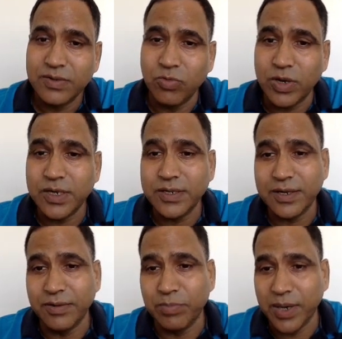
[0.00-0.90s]
what are the
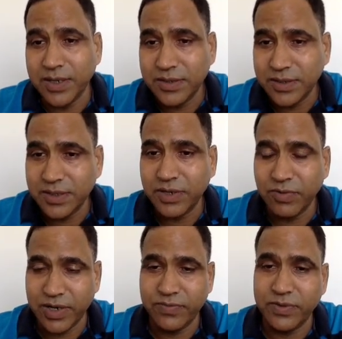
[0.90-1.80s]
compliances
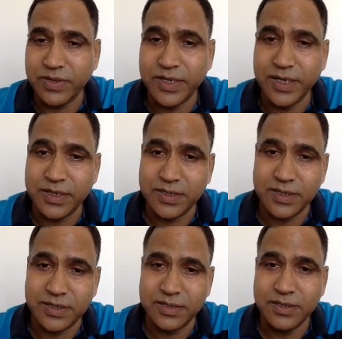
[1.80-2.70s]
required for the data
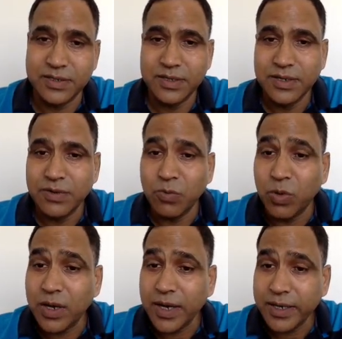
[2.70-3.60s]
center,
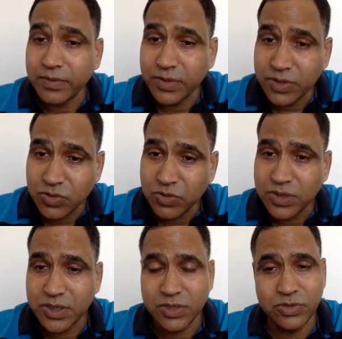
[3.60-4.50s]
what kind of
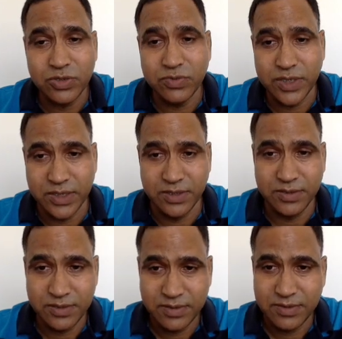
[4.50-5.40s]
resources do you need
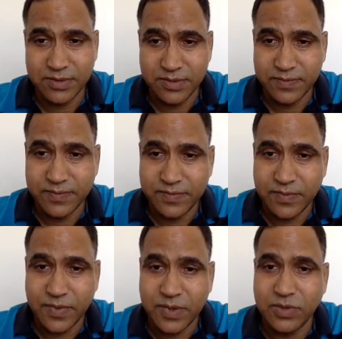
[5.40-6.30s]

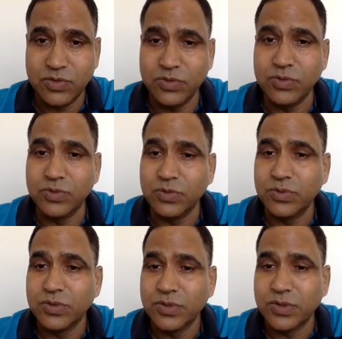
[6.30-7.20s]
to
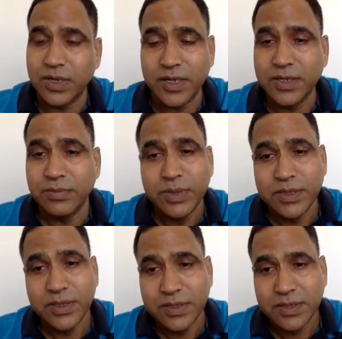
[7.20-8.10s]
run the
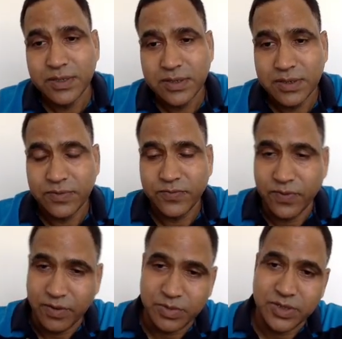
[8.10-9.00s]
business
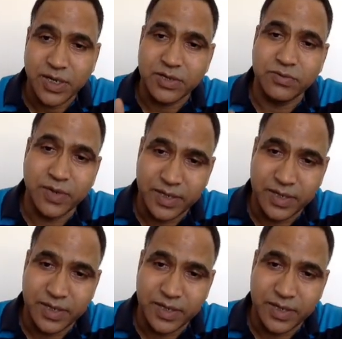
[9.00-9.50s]
from start to end